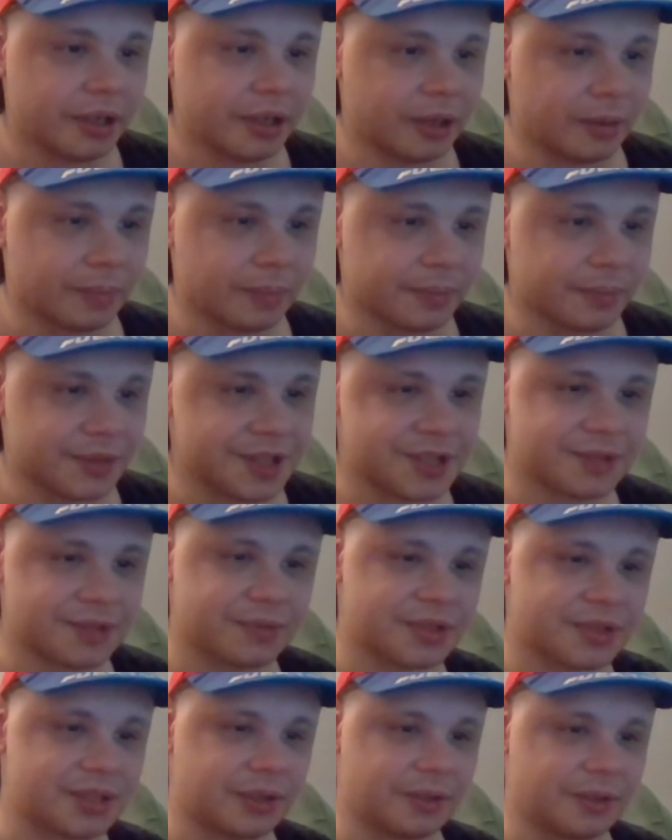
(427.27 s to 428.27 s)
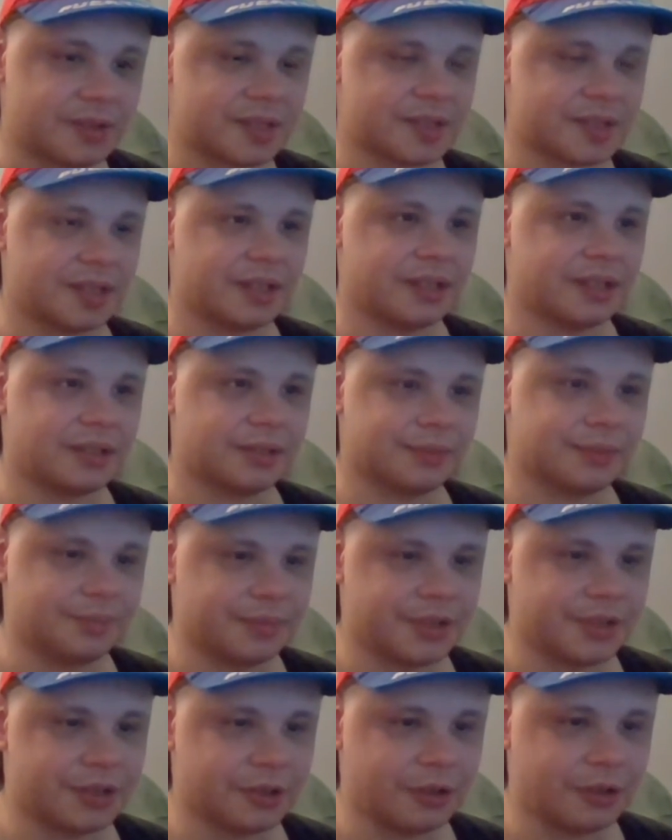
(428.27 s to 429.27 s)
Um, this results in,
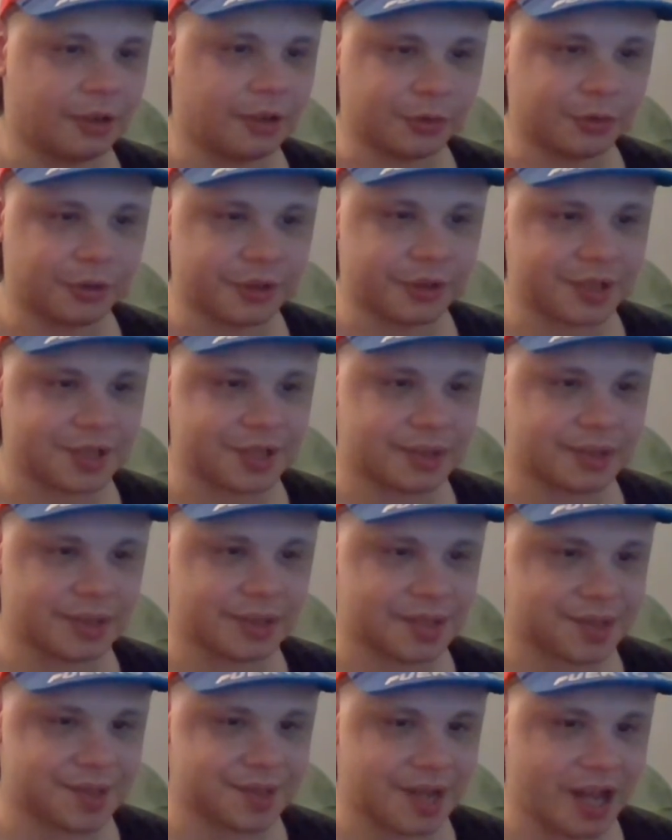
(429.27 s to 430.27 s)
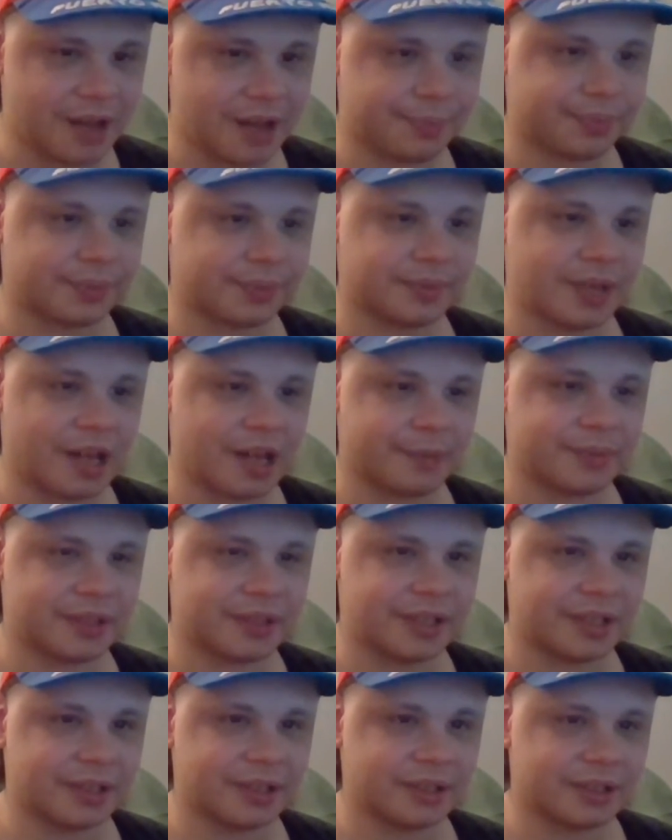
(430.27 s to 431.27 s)
you know, of course, the snap
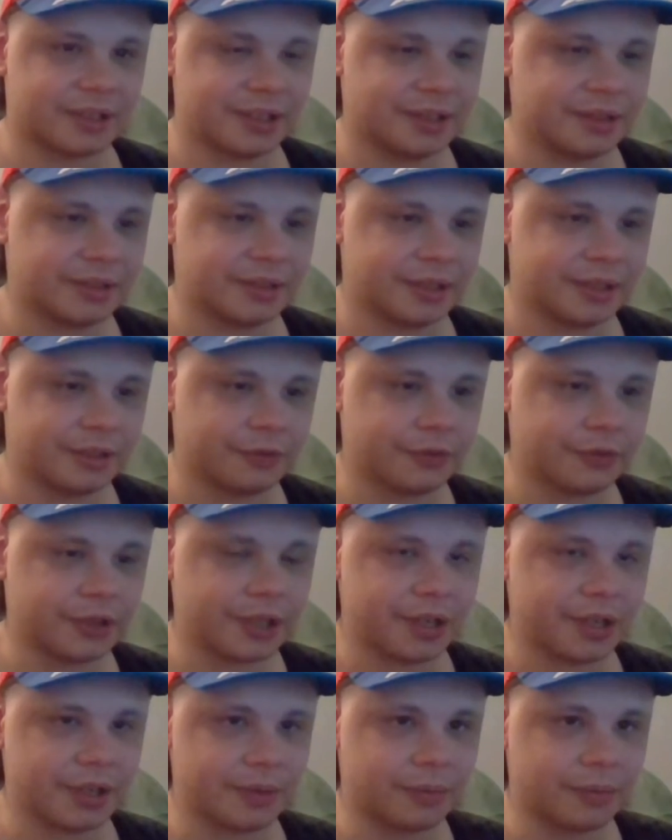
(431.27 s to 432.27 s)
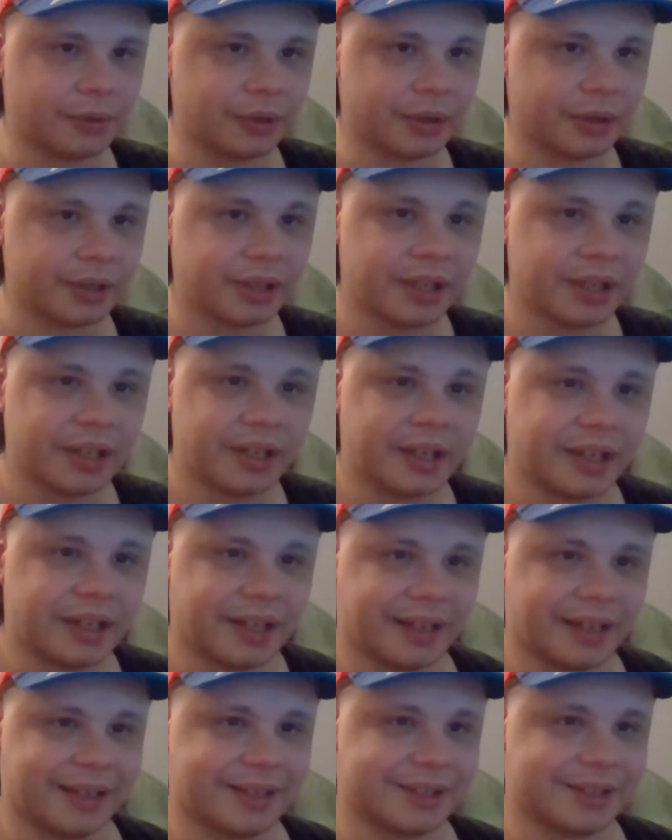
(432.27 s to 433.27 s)
happening in Infinity War,
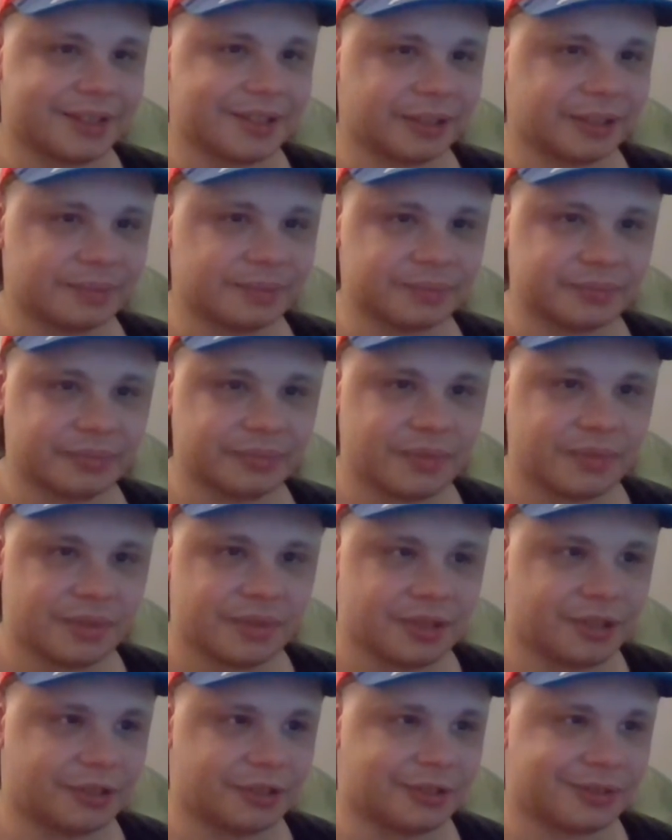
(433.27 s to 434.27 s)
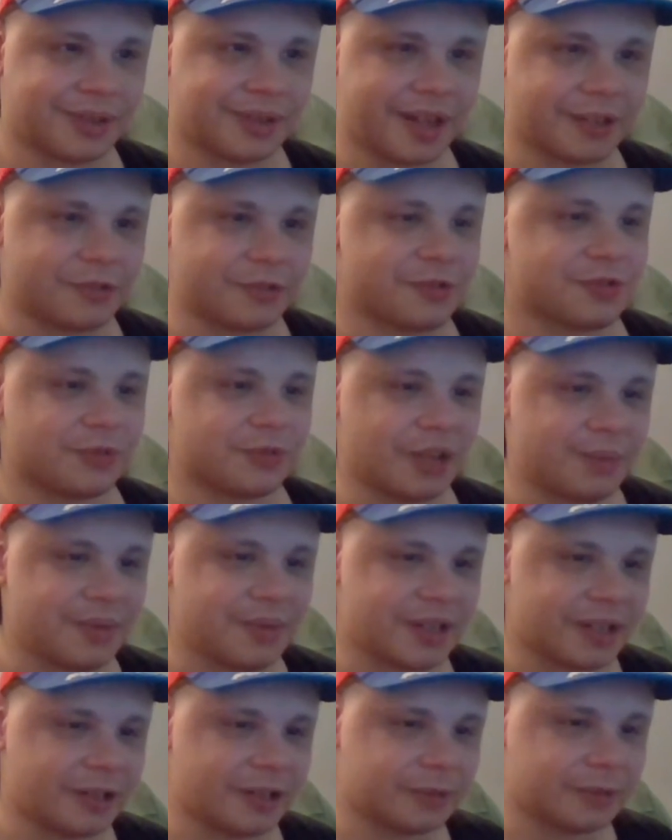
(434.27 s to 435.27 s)
and um, you know Thanos
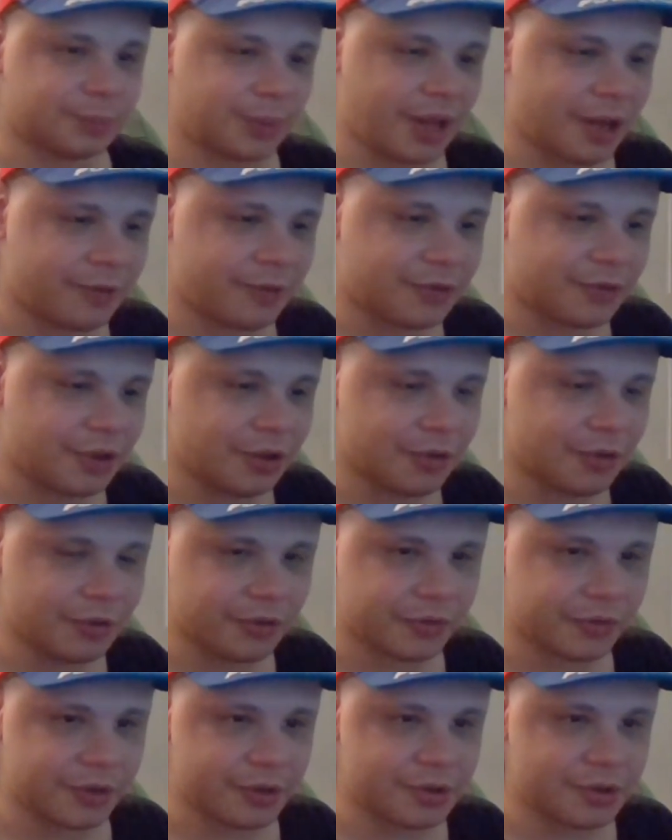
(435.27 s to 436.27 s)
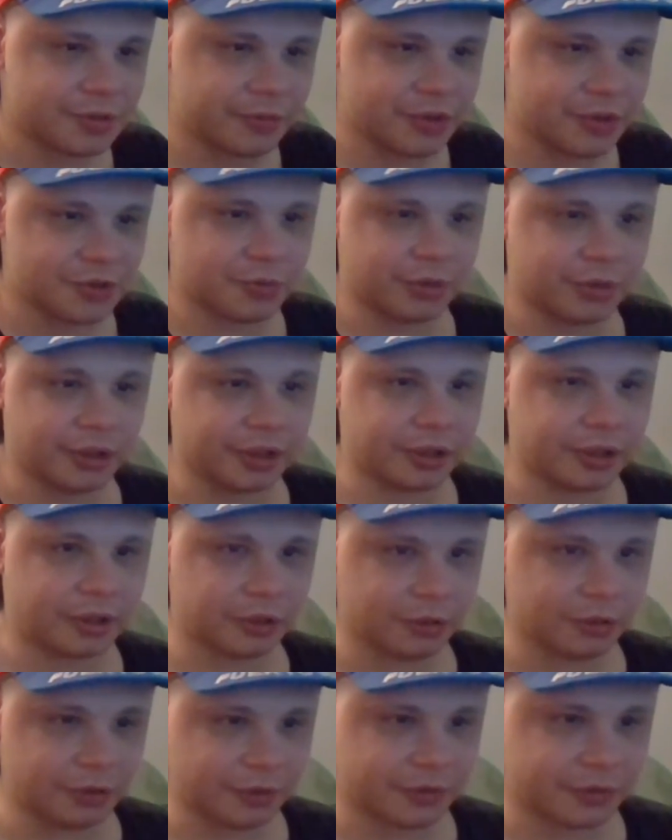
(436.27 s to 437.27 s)
wiping out half the universe, which will
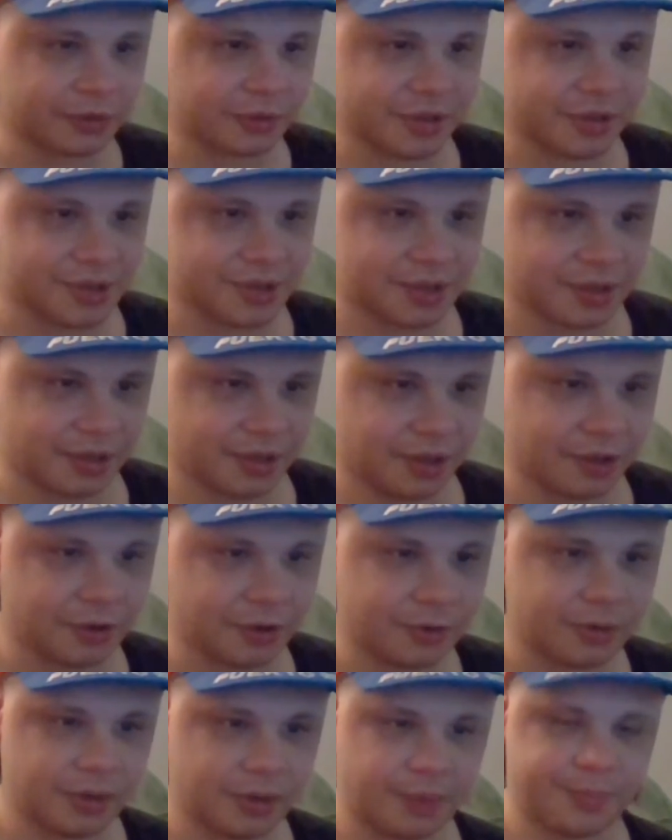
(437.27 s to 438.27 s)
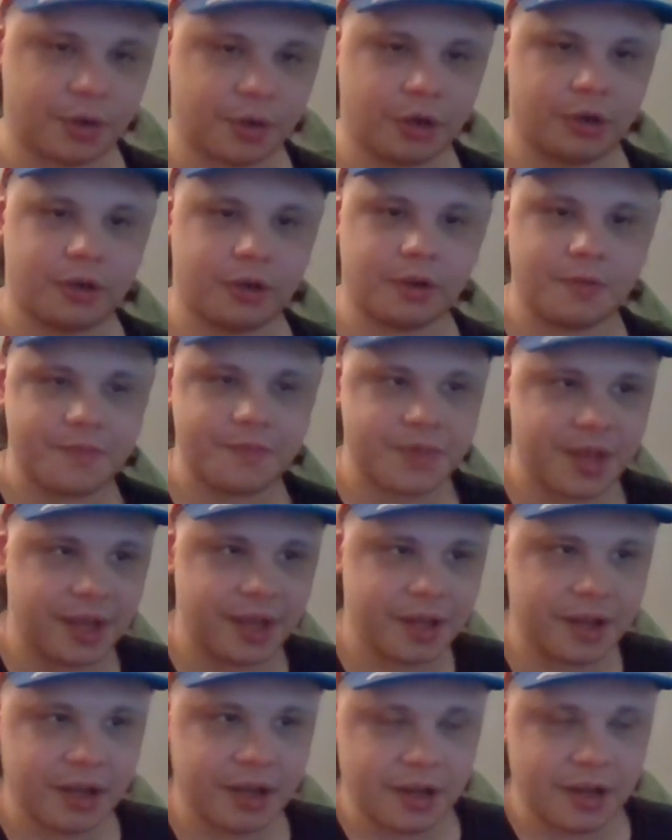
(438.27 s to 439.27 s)
include, of course, you know, a part of
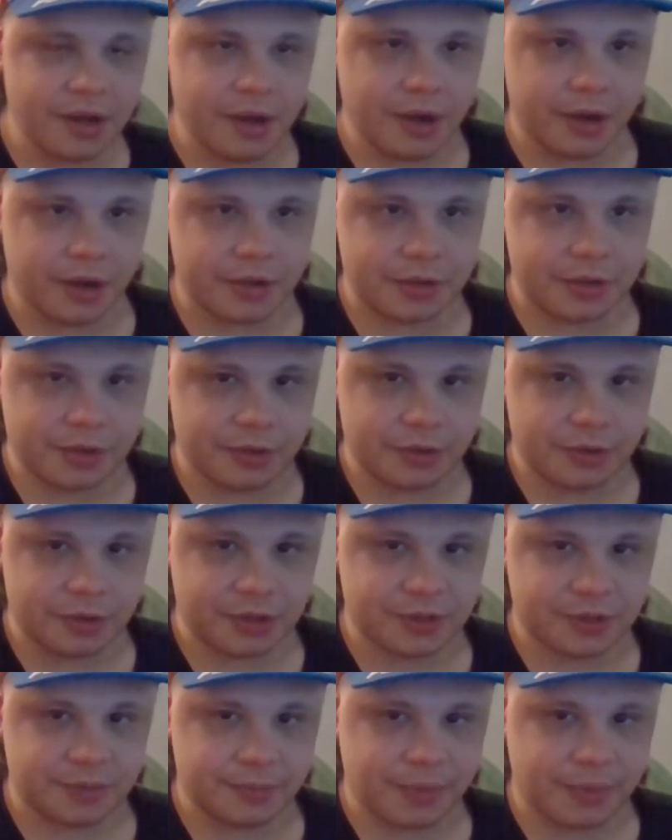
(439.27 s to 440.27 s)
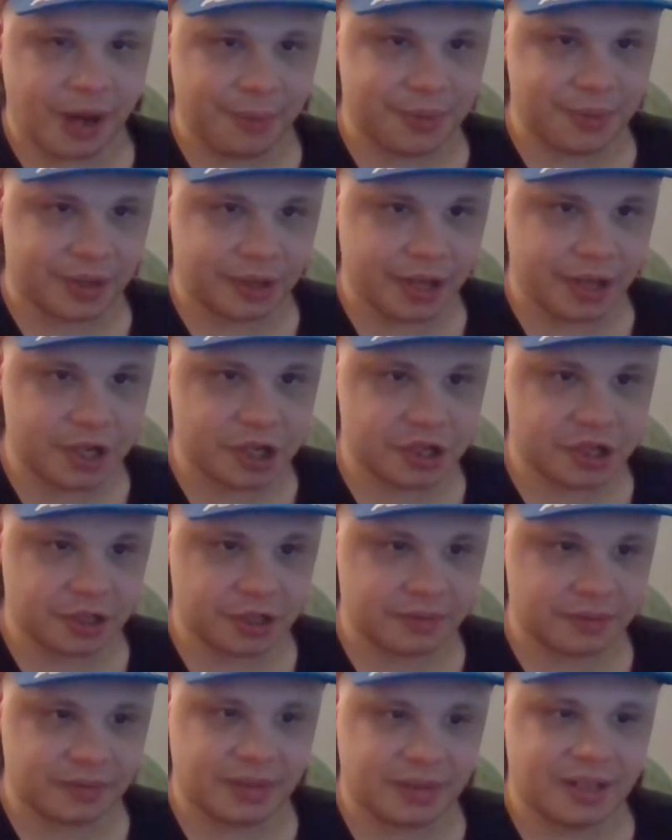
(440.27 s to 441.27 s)
the Eternals
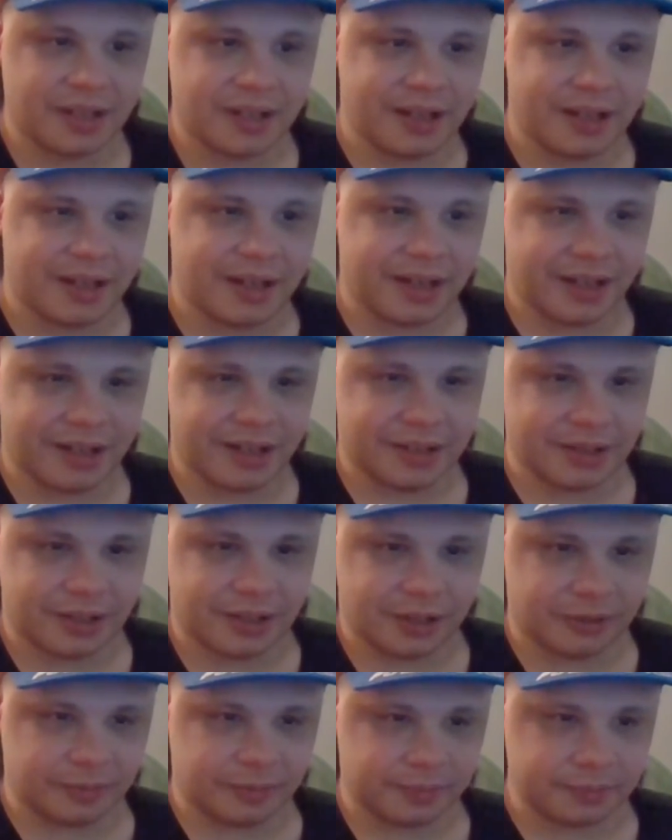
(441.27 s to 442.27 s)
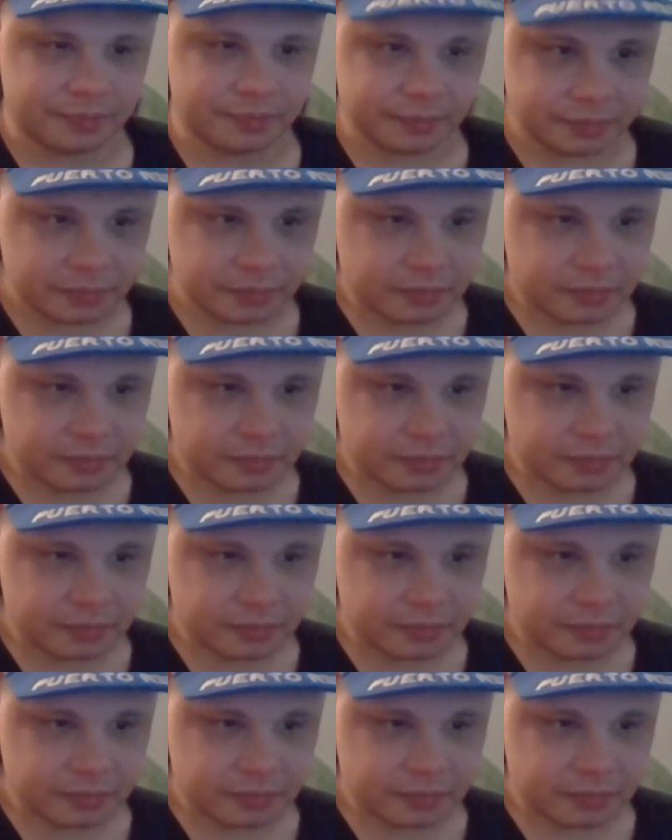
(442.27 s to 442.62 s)
population, and um,